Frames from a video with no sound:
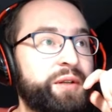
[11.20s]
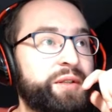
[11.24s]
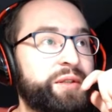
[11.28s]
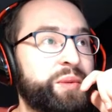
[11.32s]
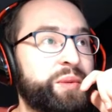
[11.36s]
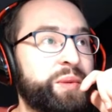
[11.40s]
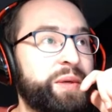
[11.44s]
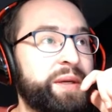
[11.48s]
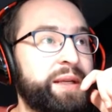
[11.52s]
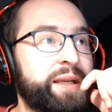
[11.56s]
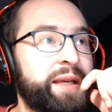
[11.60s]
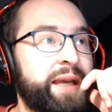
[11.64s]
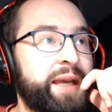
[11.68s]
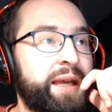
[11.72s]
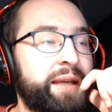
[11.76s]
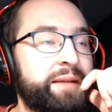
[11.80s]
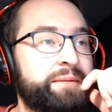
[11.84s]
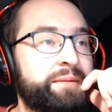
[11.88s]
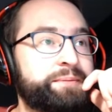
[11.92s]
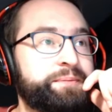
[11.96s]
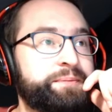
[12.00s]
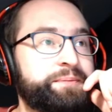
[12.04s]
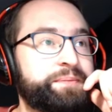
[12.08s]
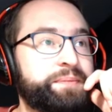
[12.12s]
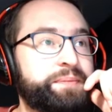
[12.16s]
28,
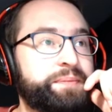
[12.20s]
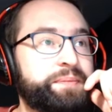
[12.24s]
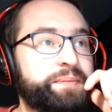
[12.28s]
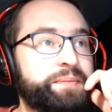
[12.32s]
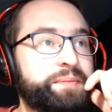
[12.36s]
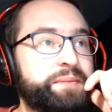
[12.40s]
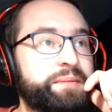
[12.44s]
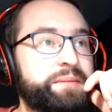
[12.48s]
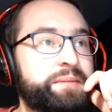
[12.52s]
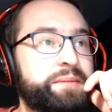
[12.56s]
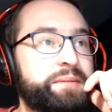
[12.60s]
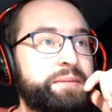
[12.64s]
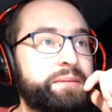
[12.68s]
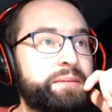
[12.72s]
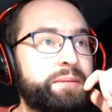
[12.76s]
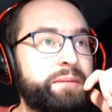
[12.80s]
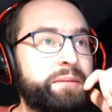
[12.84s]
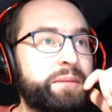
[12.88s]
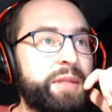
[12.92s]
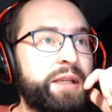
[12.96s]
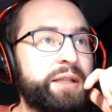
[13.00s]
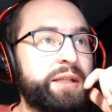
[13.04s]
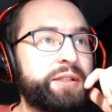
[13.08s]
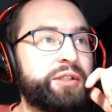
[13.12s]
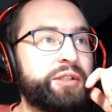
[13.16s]

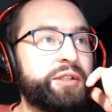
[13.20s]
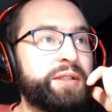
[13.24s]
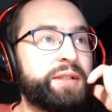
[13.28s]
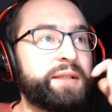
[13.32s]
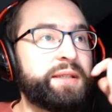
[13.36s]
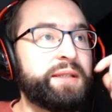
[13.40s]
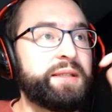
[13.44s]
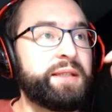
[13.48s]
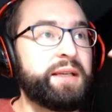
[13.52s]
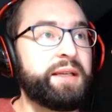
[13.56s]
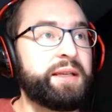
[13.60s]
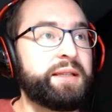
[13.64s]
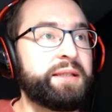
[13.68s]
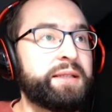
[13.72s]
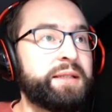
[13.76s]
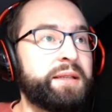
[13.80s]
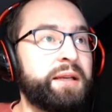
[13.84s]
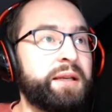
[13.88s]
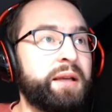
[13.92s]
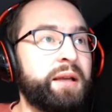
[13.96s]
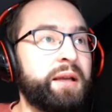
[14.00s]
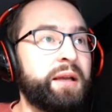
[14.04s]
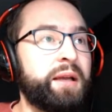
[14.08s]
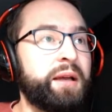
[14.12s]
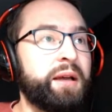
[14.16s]
Jesus says,
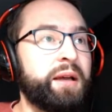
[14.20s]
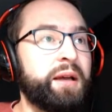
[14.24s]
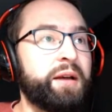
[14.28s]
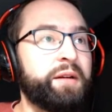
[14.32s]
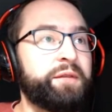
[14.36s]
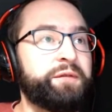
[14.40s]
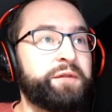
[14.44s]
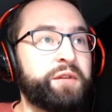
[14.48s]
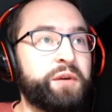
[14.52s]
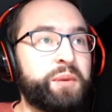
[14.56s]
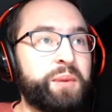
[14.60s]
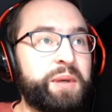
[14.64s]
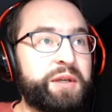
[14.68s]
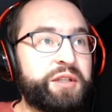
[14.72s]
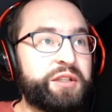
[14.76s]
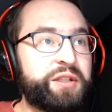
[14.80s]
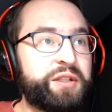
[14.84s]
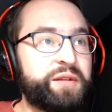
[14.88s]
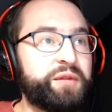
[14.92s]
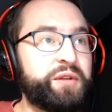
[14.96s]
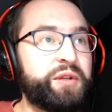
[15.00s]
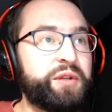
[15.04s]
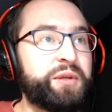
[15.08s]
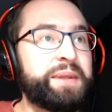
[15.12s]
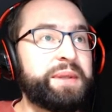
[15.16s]
"For which
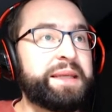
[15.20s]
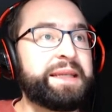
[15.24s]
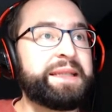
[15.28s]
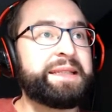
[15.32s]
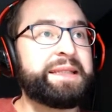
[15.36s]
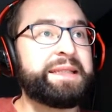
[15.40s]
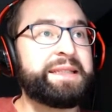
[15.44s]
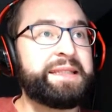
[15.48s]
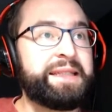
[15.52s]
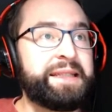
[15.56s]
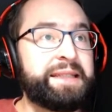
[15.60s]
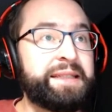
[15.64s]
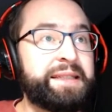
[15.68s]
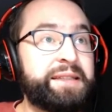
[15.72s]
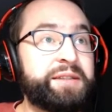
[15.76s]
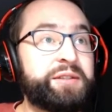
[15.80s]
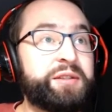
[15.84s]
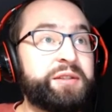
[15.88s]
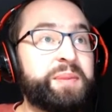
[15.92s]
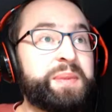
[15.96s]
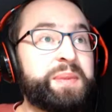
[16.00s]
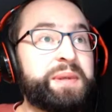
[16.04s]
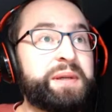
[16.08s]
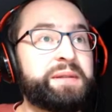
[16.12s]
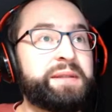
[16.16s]
of you, intending
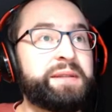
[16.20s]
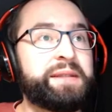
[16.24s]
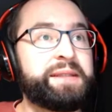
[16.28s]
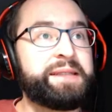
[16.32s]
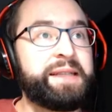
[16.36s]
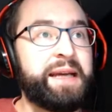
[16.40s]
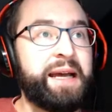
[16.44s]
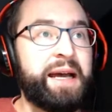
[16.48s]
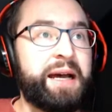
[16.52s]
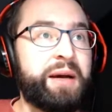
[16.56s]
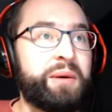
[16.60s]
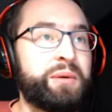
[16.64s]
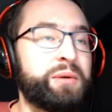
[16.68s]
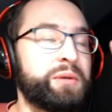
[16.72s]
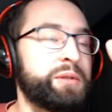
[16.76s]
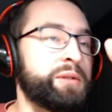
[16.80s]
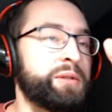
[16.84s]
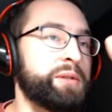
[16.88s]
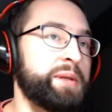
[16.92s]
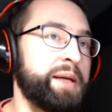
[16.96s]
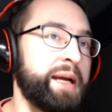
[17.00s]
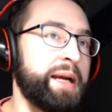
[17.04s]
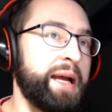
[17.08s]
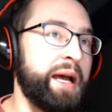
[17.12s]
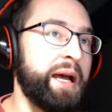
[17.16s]
to build a tower
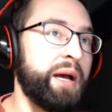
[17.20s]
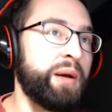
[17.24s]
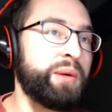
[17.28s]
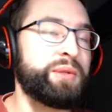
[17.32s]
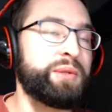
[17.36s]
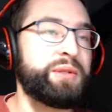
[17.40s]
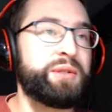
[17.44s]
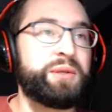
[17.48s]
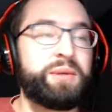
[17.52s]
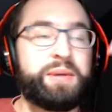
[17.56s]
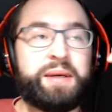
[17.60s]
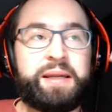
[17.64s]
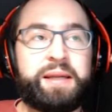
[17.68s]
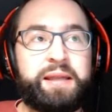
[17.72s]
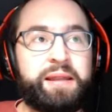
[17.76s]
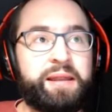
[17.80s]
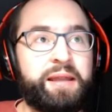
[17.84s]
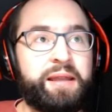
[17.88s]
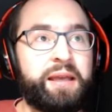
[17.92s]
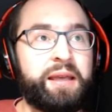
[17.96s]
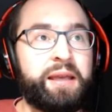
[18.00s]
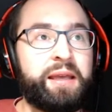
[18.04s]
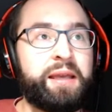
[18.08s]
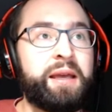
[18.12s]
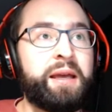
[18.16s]
or house or
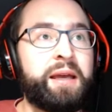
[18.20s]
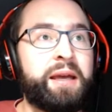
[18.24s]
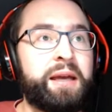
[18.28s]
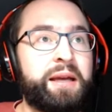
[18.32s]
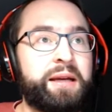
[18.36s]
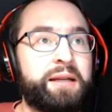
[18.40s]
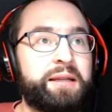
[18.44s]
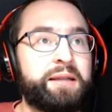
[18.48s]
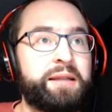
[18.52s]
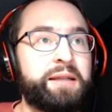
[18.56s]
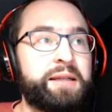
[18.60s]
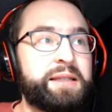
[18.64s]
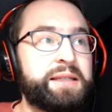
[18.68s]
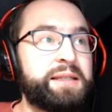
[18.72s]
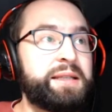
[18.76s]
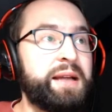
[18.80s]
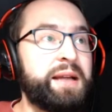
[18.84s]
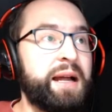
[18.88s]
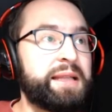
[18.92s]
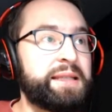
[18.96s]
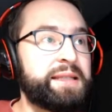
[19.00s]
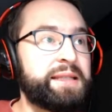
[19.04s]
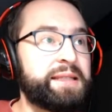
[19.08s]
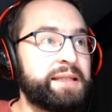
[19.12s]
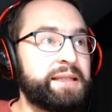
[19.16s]
anything, does
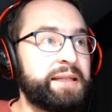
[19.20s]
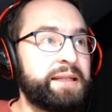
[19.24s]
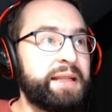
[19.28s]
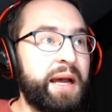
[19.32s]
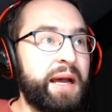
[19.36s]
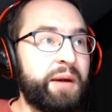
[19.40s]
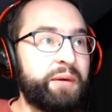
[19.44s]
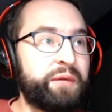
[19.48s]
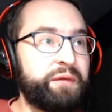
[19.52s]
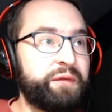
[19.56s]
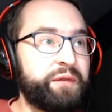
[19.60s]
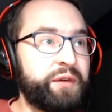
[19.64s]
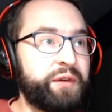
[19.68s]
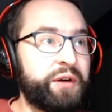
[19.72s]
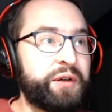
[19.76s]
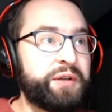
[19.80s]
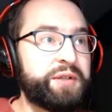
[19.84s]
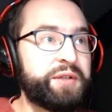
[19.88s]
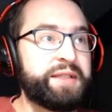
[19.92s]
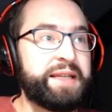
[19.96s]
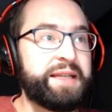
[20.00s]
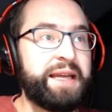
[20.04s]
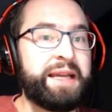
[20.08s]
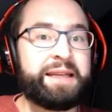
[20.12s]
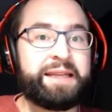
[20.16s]
not sit down
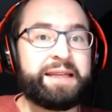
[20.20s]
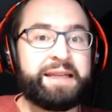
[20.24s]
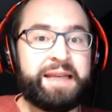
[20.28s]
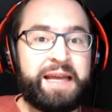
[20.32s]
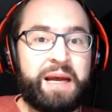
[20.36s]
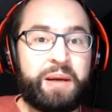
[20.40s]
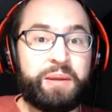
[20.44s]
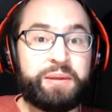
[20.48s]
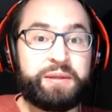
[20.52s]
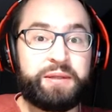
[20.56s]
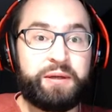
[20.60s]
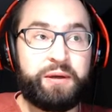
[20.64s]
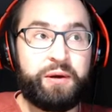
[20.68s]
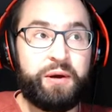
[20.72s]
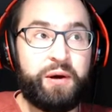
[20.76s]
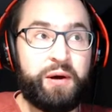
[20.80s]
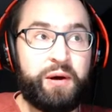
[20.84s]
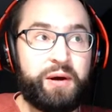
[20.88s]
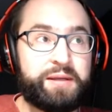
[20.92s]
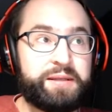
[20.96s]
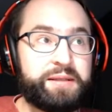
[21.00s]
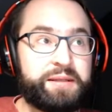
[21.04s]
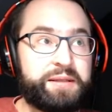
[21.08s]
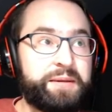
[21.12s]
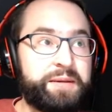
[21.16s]
first and count the
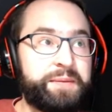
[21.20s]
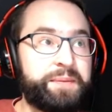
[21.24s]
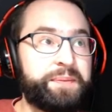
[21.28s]
cost,